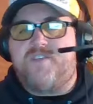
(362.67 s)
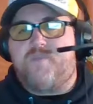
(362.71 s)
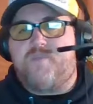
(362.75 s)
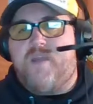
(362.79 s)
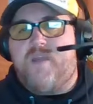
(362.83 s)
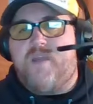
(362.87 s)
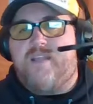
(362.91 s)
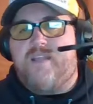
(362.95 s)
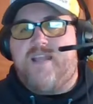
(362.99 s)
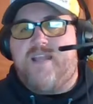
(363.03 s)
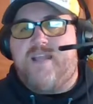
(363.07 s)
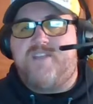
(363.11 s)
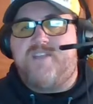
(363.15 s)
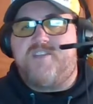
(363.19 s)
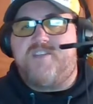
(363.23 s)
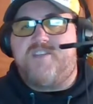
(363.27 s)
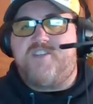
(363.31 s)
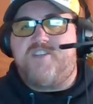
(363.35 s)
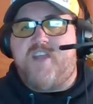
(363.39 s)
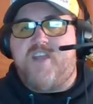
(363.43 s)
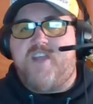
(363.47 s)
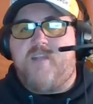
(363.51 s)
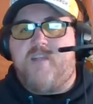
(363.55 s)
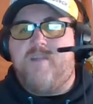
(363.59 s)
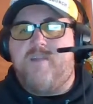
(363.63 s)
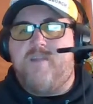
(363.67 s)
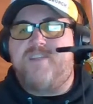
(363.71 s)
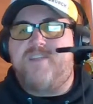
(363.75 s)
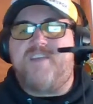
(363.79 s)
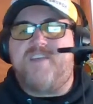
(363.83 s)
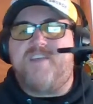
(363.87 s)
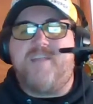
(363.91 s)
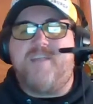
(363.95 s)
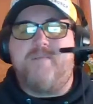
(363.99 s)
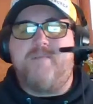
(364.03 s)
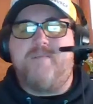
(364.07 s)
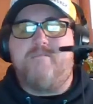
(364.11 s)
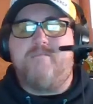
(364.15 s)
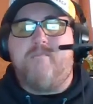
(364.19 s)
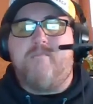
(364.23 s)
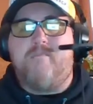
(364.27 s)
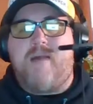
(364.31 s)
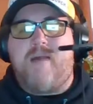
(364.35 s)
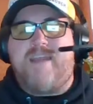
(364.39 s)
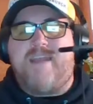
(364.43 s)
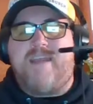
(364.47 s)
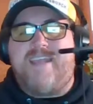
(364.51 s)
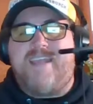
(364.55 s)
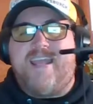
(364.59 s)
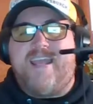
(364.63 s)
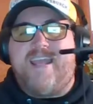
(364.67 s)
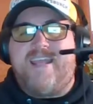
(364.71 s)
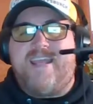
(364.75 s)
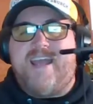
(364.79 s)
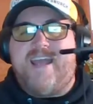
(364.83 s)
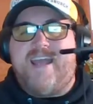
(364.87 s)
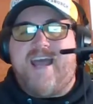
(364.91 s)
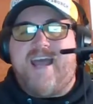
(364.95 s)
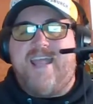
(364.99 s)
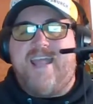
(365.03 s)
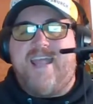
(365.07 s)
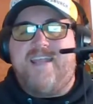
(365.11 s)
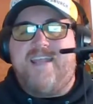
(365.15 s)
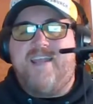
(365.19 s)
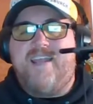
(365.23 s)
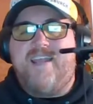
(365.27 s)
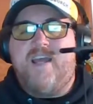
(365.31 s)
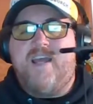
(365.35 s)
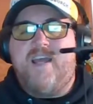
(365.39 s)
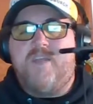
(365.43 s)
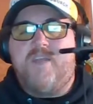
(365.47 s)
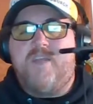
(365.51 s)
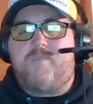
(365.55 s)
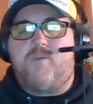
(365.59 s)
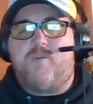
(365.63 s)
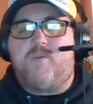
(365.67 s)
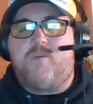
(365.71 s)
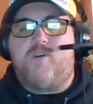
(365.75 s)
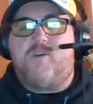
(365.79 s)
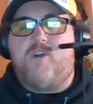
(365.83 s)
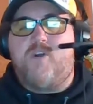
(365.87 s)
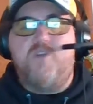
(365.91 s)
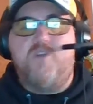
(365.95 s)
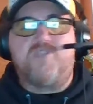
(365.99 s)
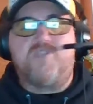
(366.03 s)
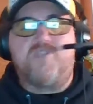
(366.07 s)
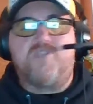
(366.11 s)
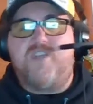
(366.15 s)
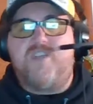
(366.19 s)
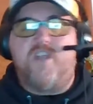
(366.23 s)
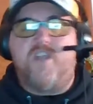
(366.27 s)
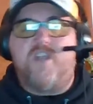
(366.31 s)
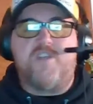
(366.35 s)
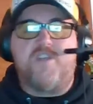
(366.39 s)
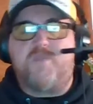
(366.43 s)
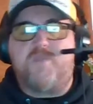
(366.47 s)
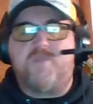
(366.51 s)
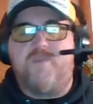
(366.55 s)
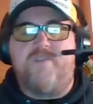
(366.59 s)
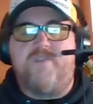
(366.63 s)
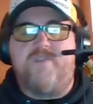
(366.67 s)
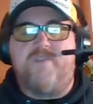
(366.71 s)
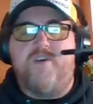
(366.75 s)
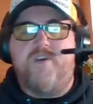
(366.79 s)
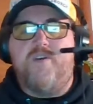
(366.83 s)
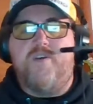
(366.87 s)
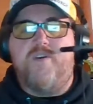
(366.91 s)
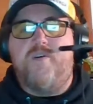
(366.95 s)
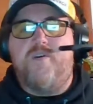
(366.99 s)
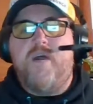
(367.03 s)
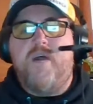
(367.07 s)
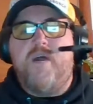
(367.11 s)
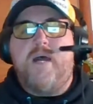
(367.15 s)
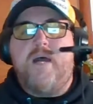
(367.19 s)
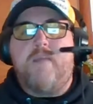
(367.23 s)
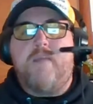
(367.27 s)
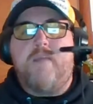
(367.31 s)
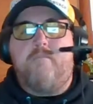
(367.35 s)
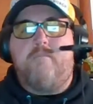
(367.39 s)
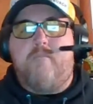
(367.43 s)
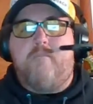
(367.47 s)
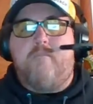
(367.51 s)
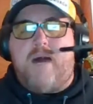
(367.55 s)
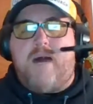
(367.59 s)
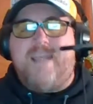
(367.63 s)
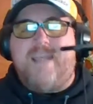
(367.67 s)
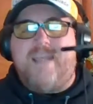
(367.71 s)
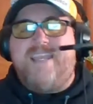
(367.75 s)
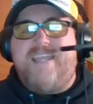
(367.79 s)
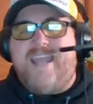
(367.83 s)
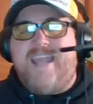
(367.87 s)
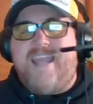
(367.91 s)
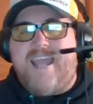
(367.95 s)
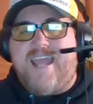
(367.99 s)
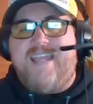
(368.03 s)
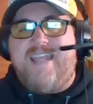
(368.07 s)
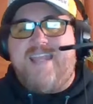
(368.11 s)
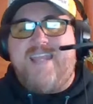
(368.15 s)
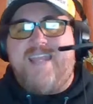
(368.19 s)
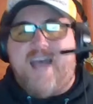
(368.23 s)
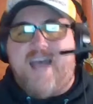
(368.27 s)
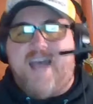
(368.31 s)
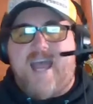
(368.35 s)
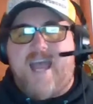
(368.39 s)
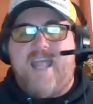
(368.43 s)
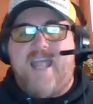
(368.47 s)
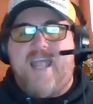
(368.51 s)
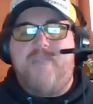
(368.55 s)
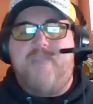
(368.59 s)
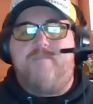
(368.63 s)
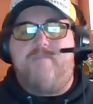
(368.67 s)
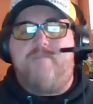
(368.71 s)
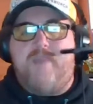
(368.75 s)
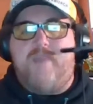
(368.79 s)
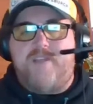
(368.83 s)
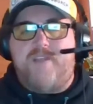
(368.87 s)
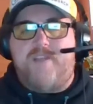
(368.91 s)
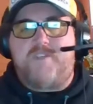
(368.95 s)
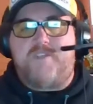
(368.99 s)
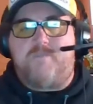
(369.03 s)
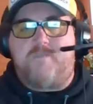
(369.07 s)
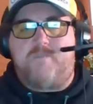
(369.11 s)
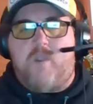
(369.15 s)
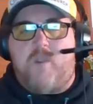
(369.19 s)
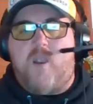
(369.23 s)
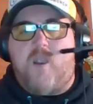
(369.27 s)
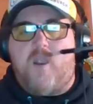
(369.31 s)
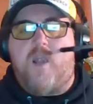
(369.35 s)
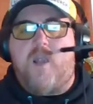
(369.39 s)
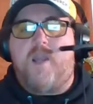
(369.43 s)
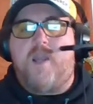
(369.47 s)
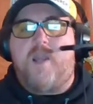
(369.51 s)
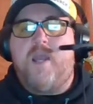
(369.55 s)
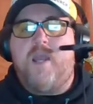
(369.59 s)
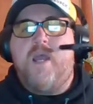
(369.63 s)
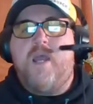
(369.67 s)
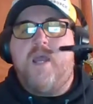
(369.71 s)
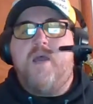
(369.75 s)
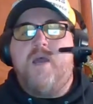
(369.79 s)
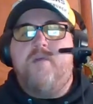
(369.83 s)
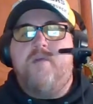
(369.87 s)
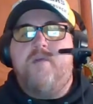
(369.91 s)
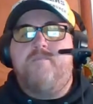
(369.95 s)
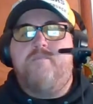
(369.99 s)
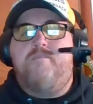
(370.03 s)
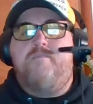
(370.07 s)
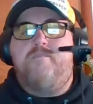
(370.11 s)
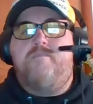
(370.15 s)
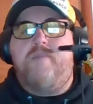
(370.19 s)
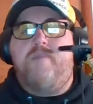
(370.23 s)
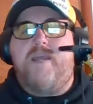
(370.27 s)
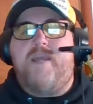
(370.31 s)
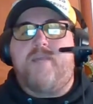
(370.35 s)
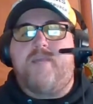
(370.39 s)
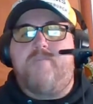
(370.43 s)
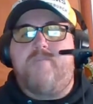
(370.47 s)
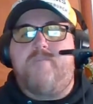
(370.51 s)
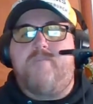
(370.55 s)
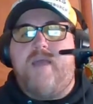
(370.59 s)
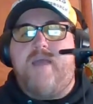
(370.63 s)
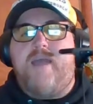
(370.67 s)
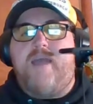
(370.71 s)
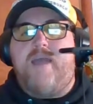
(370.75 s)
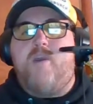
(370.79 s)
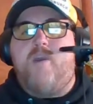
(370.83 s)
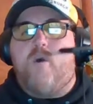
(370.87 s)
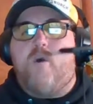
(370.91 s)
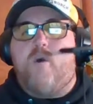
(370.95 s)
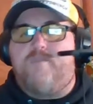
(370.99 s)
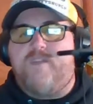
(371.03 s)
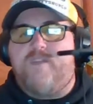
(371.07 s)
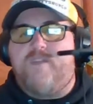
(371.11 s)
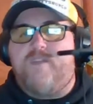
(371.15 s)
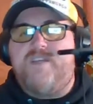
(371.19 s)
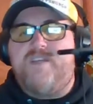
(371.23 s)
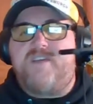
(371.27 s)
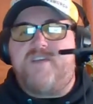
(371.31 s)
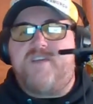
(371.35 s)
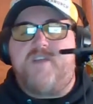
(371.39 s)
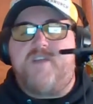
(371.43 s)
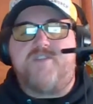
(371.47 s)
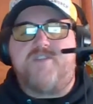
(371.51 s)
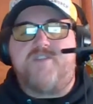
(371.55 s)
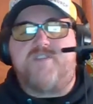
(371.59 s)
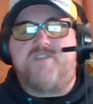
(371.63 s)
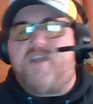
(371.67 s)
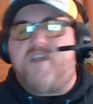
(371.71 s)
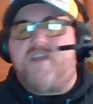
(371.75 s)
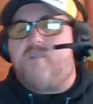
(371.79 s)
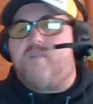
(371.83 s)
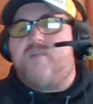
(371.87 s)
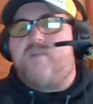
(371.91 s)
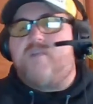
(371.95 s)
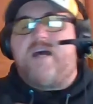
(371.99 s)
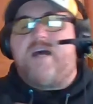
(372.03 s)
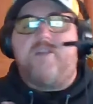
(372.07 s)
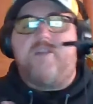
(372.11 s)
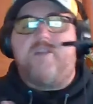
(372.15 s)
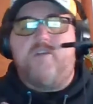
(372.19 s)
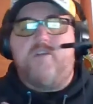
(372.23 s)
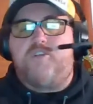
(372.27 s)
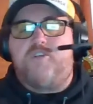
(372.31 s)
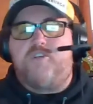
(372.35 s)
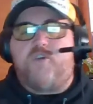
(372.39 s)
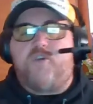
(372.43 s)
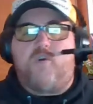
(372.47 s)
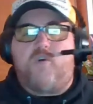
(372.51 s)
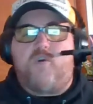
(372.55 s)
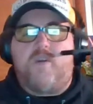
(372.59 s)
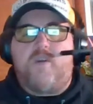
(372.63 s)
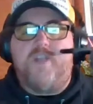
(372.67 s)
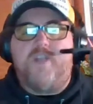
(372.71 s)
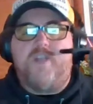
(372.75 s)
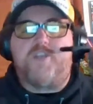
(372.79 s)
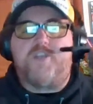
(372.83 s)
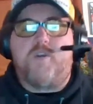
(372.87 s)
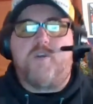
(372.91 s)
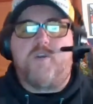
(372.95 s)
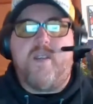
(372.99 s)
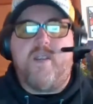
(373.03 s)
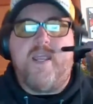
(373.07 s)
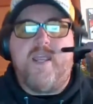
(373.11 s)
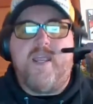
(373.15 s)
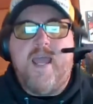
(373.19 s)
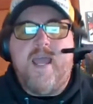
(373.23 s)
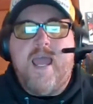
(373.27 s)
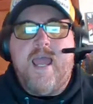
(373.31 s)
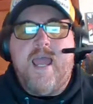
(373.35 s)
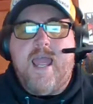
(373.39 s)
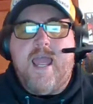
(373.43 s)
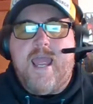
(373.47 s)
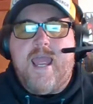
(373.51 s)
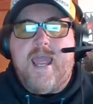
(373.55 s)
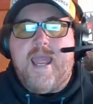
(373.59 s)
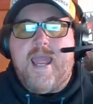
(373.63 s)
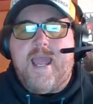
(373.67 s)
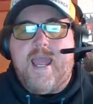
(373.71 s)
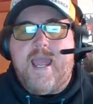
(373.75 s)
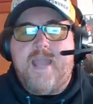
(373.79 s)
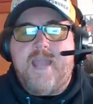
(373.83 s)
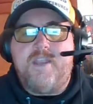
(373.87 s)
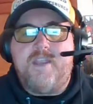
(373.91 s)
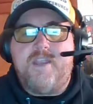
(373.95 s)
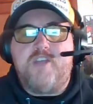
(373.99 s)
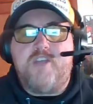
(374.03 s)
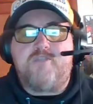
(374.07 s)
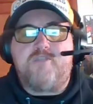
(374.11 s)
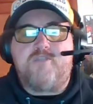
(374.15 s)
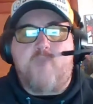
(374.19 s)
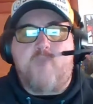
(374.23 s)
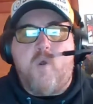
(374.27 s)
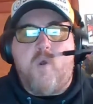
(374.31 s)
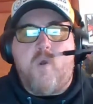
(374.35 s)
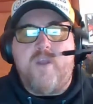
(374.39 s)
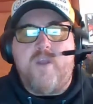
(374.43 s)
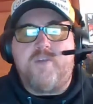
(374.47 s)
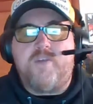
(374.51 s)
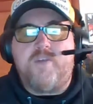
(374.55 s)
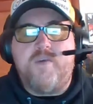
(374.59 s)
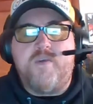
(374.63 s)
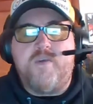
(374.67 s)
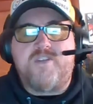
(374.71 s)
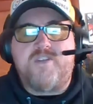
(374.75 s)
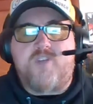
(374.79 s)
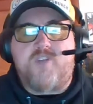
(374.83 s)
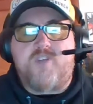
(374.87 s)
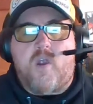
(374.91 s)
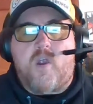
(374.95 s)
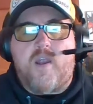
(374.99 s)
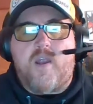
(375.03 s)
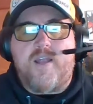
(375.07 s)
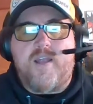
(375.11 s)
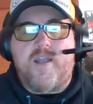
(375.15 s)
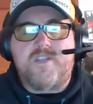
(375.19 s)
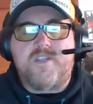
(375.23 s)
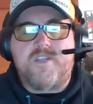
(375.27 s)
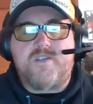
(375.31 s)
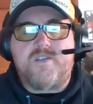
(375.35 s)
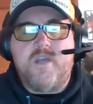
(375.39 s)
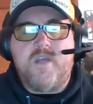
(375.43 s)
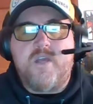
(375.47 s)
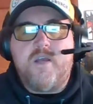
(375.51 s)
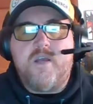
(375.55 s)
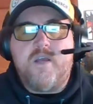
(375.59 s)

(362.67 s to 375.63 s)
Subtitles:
way, ladies and gentlemen. It's going to be Monday night. The BrewCrew Steelers review. Monday night, Pittsburgh. Big Ben. Hopefully he's under center without no shoulder injury and throwing to his targets,